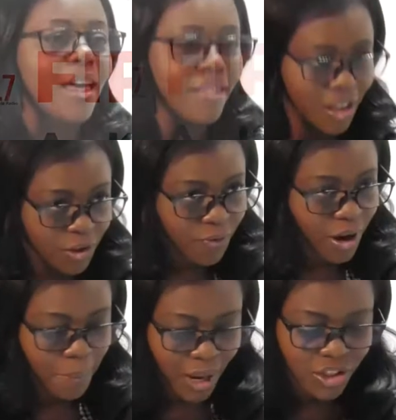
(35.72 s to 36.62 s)
Thank you
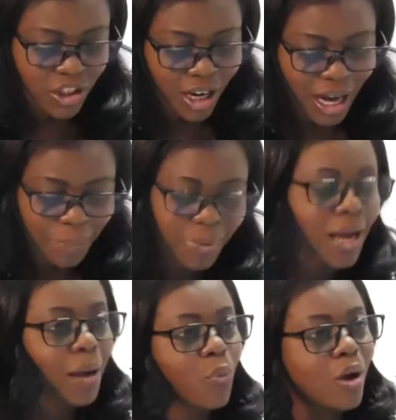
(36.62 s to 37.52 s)
very much, uh,
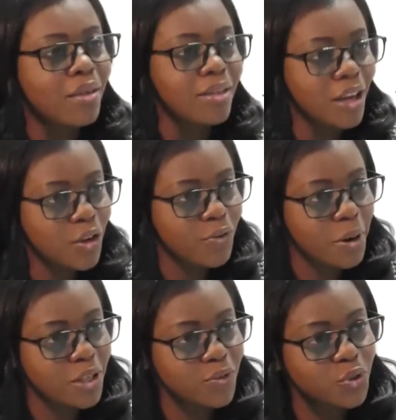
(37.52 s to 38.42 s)
Abena Amoah. Thank you
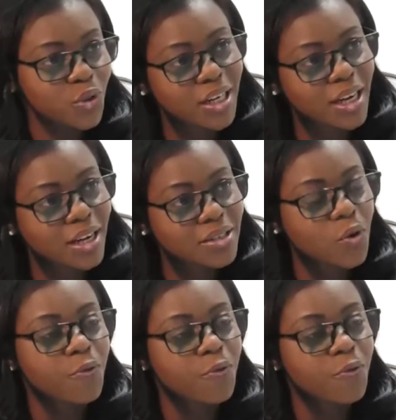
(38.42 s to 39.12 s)
very much for joining us